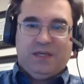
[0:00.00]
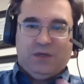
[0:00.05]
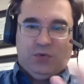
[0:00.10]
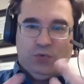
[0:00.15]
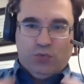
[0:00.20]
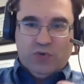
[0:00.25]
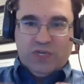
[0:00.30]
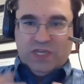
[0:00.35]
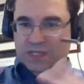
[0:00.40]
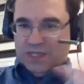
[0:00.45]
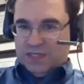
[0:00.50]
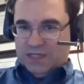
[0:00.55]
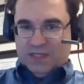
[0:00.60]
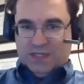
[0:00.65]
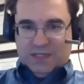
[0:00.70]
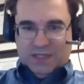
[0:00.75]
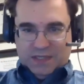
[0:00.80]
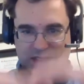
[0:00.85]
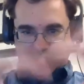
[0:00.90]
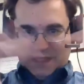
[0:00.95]

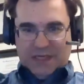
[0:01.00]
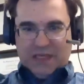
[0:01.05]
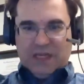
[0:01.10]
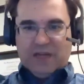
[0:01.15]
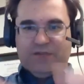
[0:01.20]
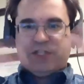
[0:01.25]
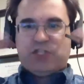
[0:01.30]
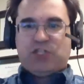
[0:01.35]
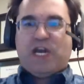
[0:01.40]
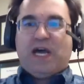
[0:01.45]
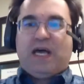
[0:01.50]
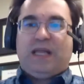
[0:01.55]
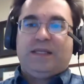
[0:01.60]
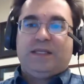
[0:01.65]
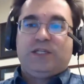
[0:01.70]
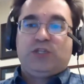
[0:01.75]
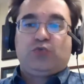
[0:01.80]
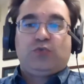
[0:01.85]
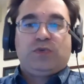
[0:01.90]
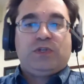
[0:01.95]
we love a
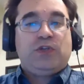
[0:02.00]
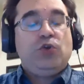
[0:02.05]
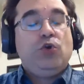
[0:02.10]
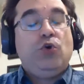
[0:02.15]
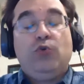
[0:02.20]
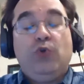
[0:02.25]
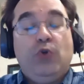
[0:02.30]
challenge with no